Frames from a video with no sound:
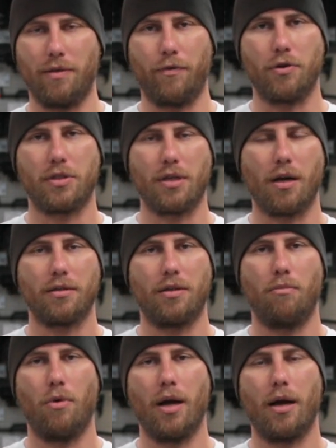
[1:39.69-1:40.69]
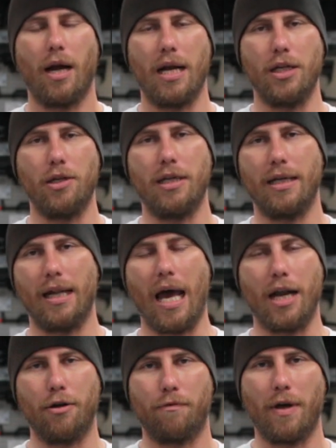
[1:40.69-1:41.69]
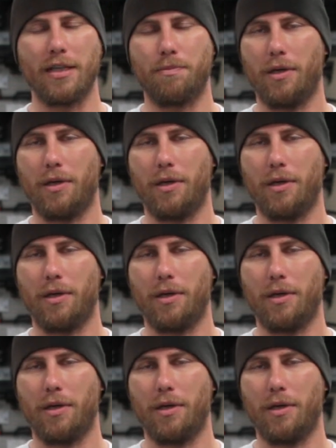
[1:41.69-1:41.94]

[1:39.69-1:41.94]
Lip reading: If you're stuck somewhere and you need to get out of your vest